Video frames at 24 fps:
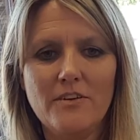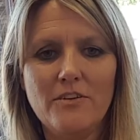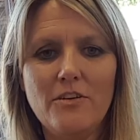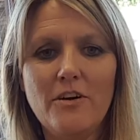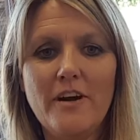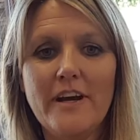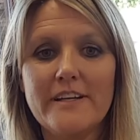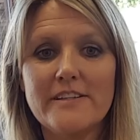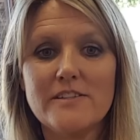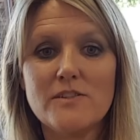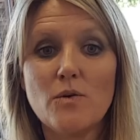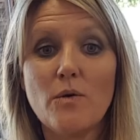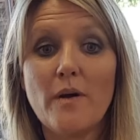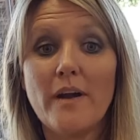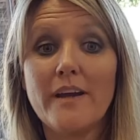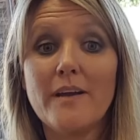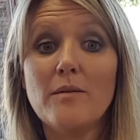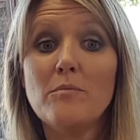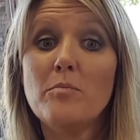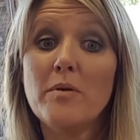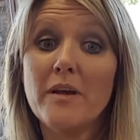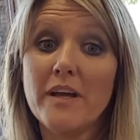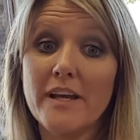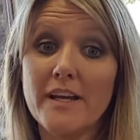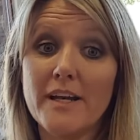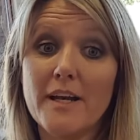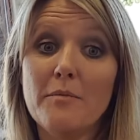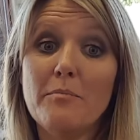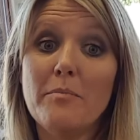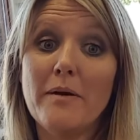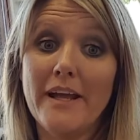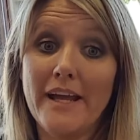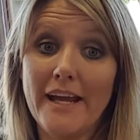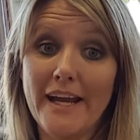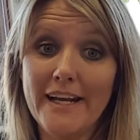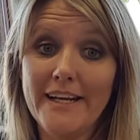Great, so I can pick it up
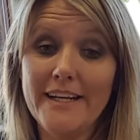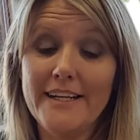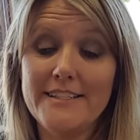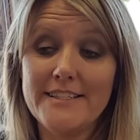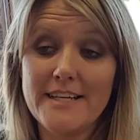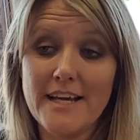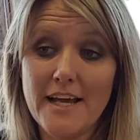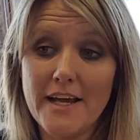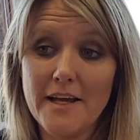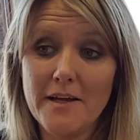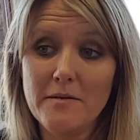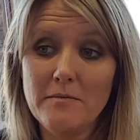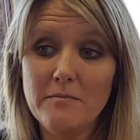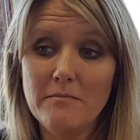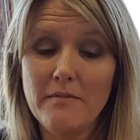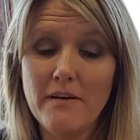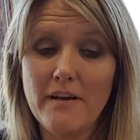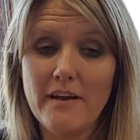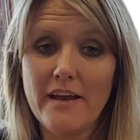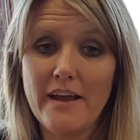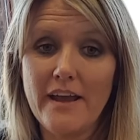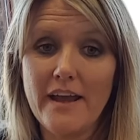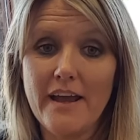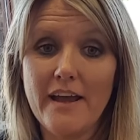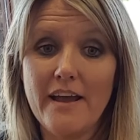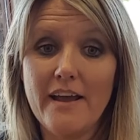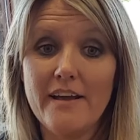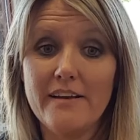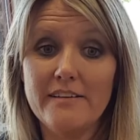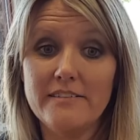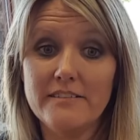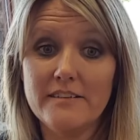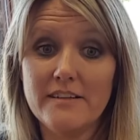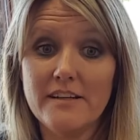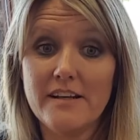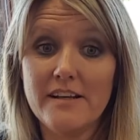at any time,
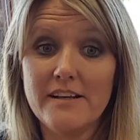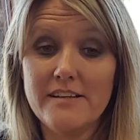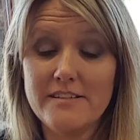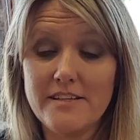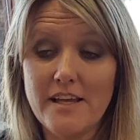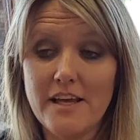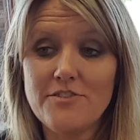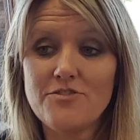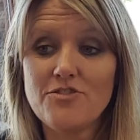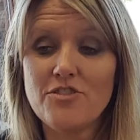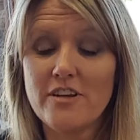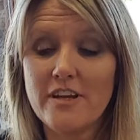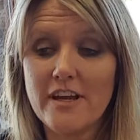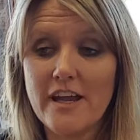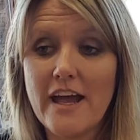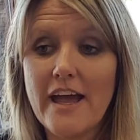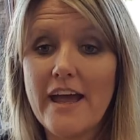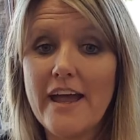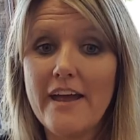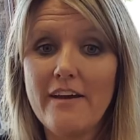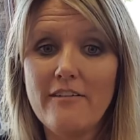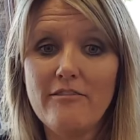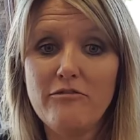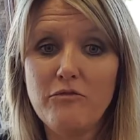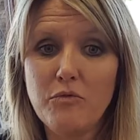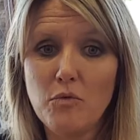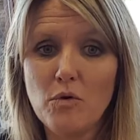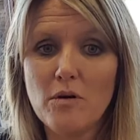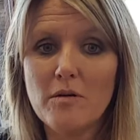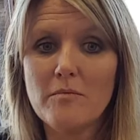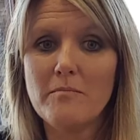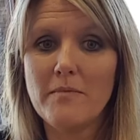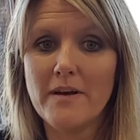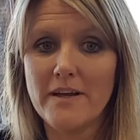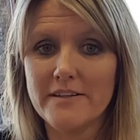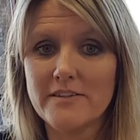and essentially I have 4
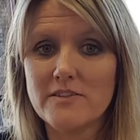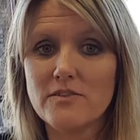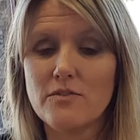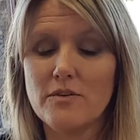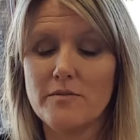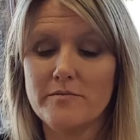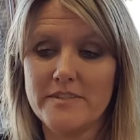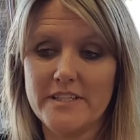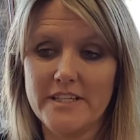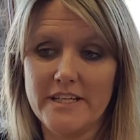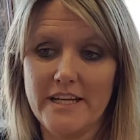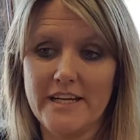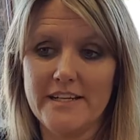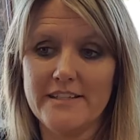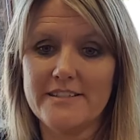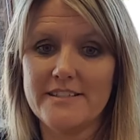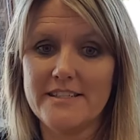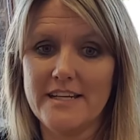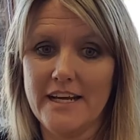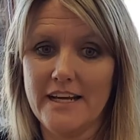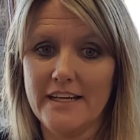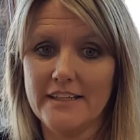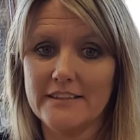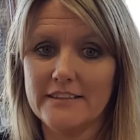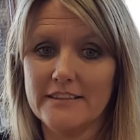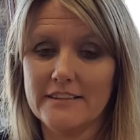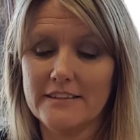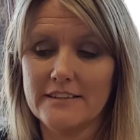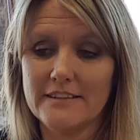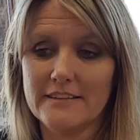months from today's date.